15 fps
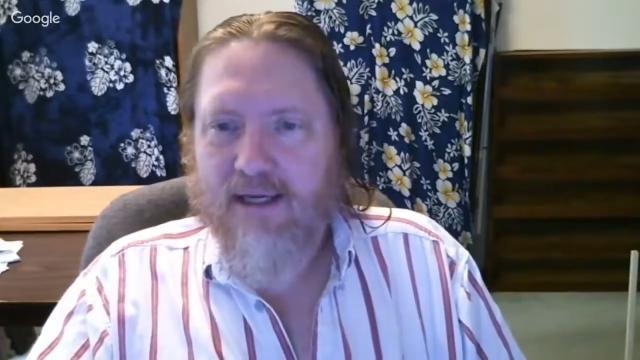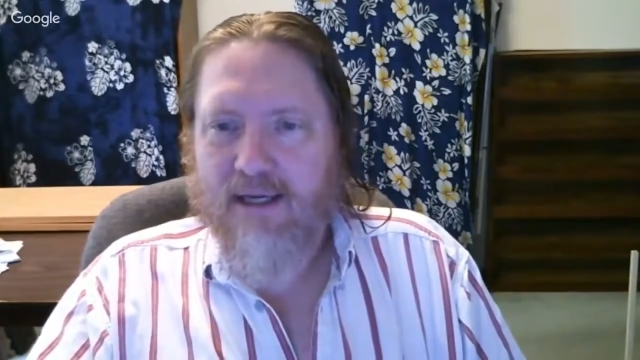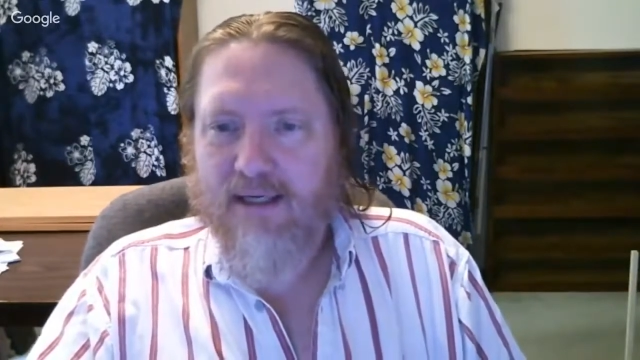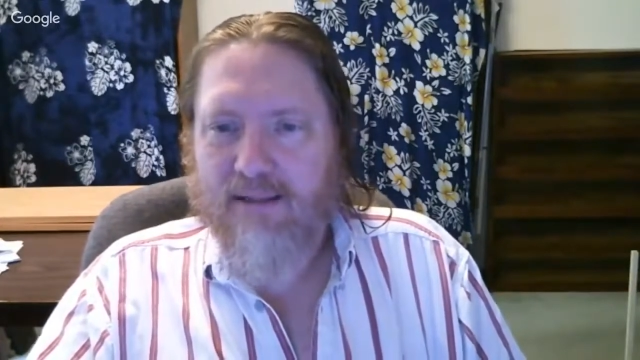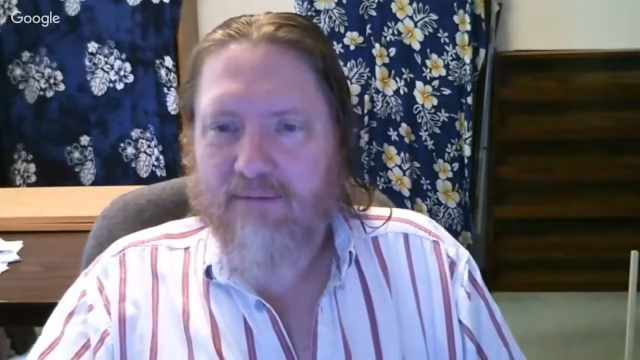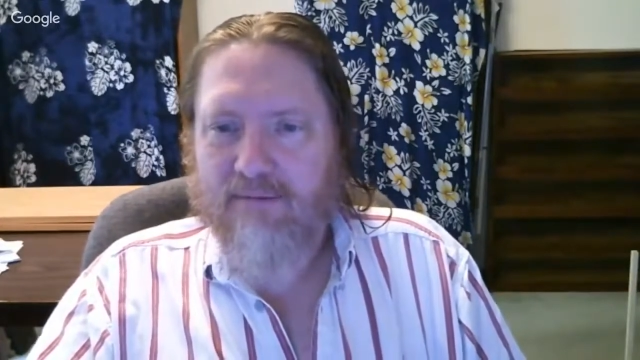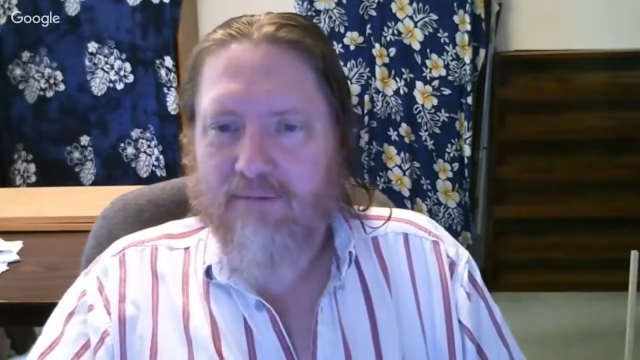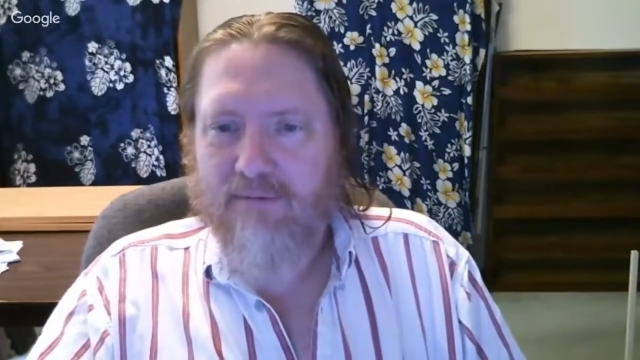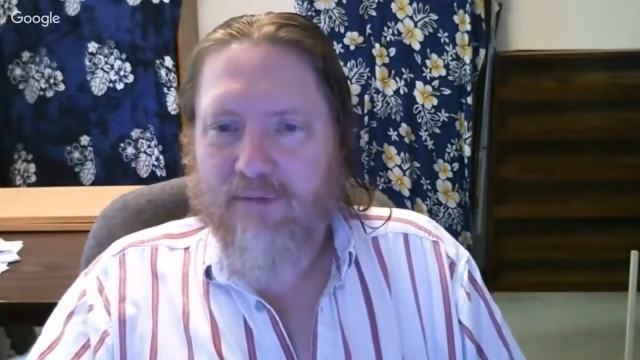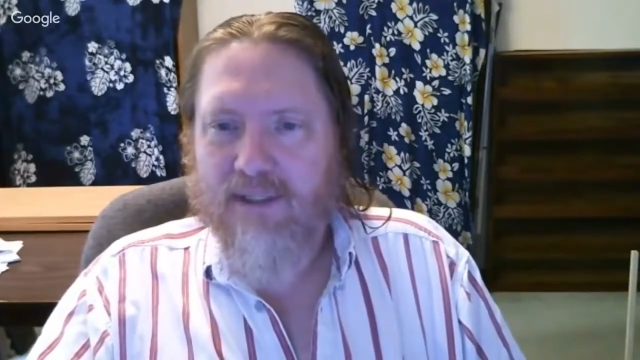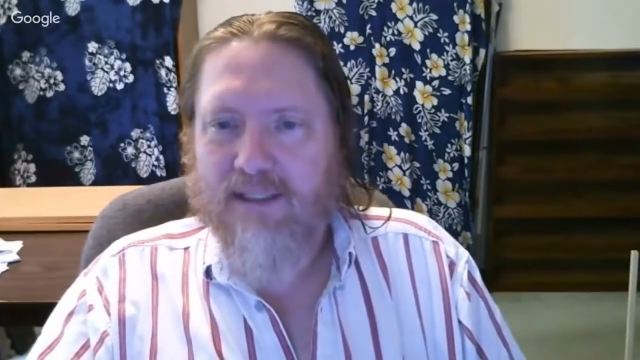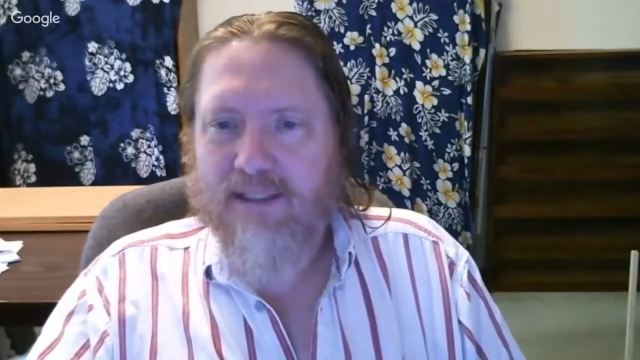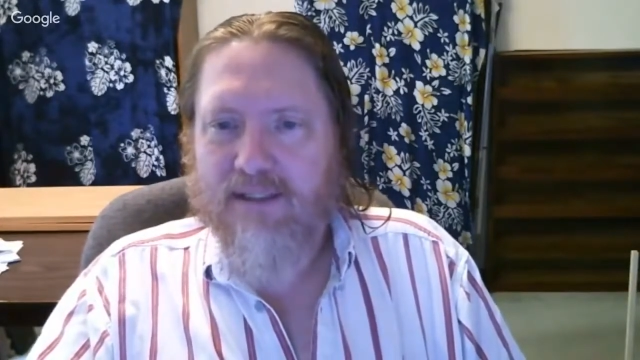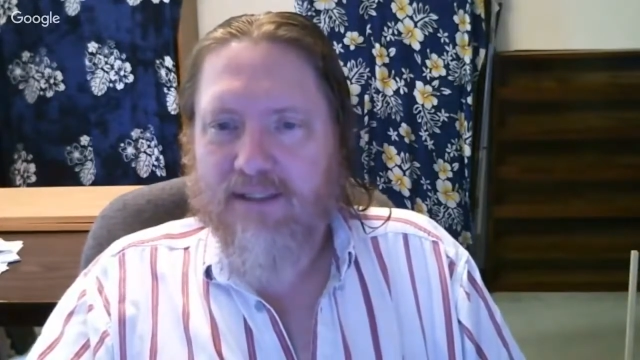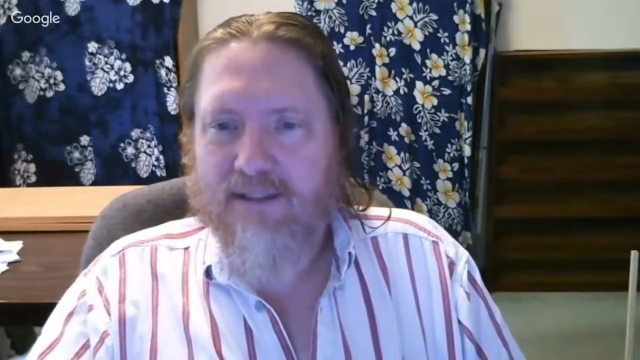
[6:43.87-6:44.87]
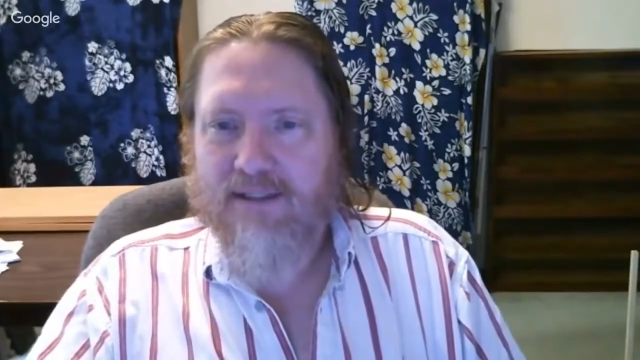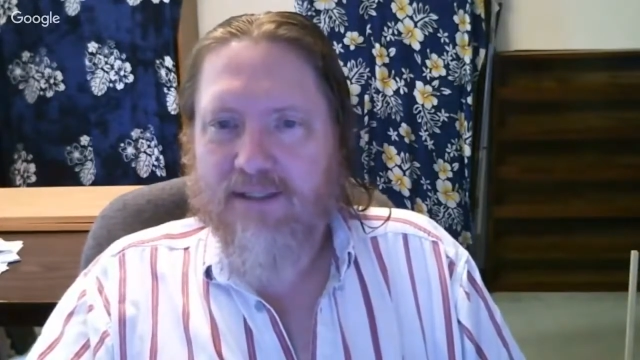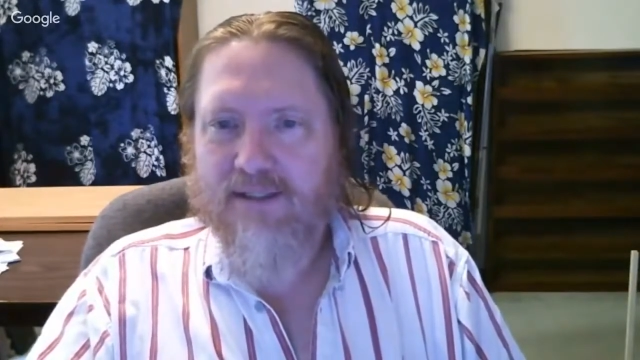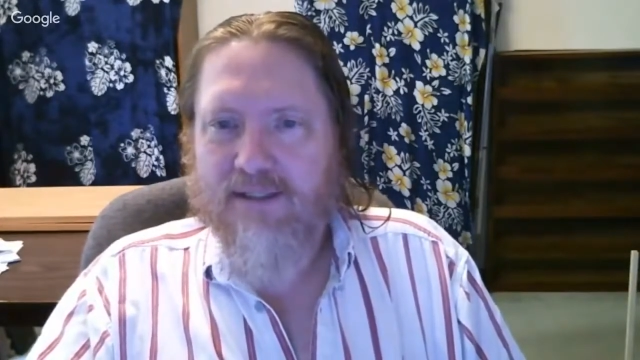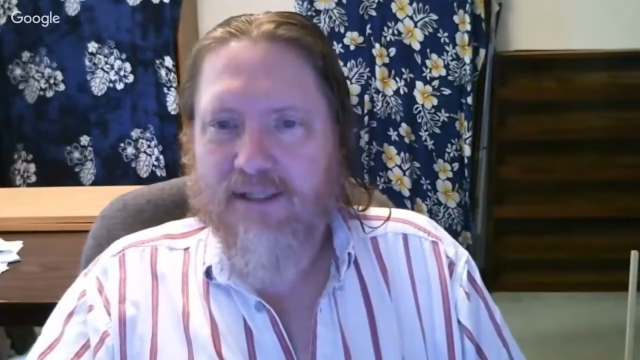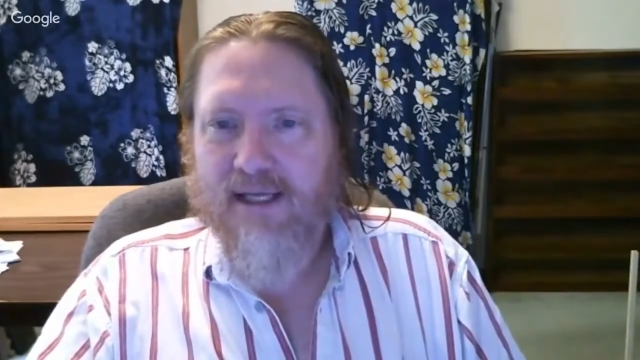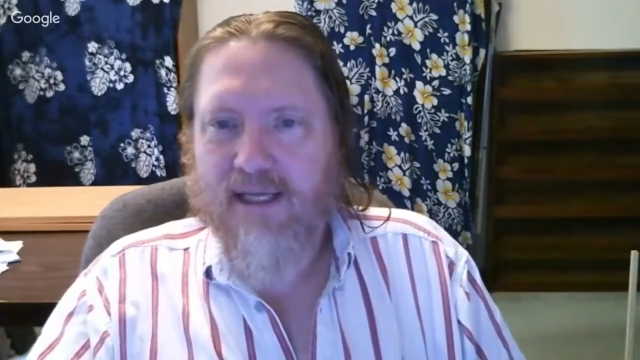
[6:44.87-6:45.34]
on what
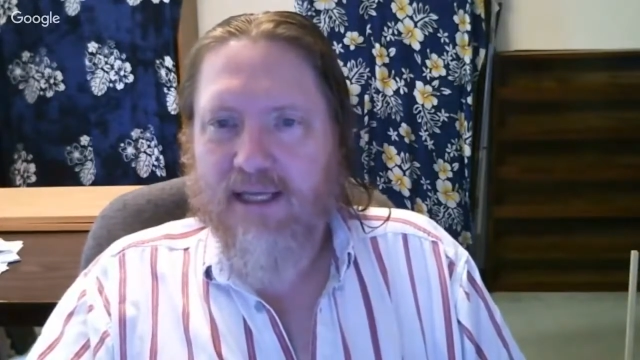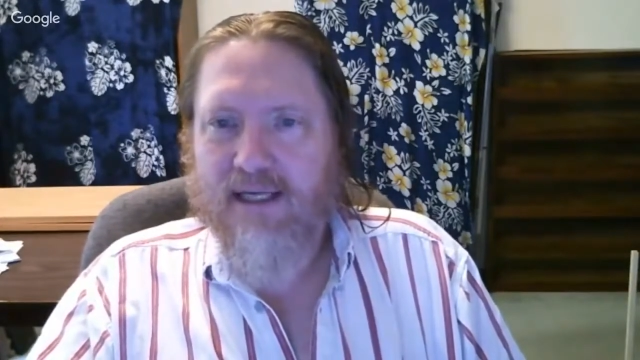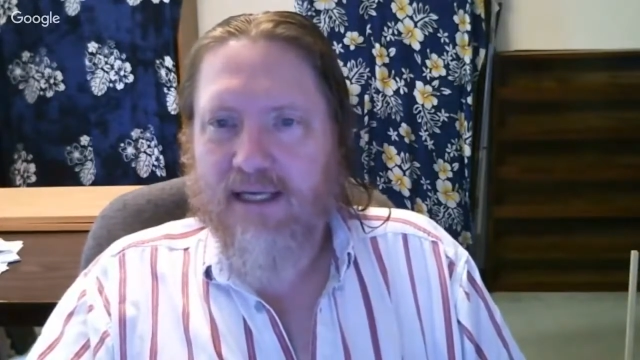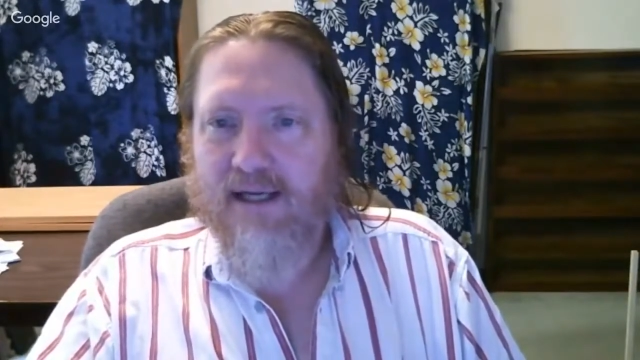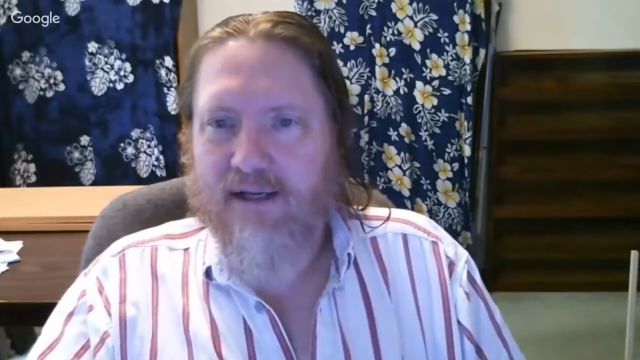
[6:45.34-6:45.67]
conditions they can